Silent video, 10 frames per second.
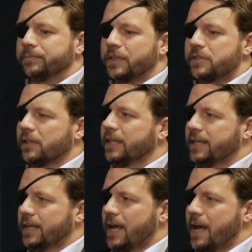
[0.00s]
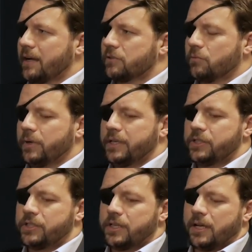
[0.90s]
is the Leading Act,
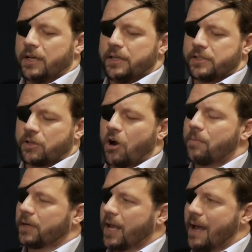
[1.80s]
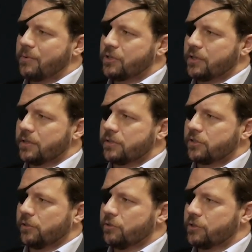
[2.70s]
which is a carbon capture
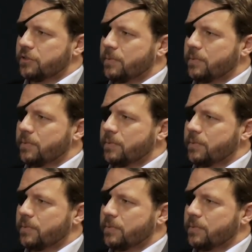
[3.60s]
solutions,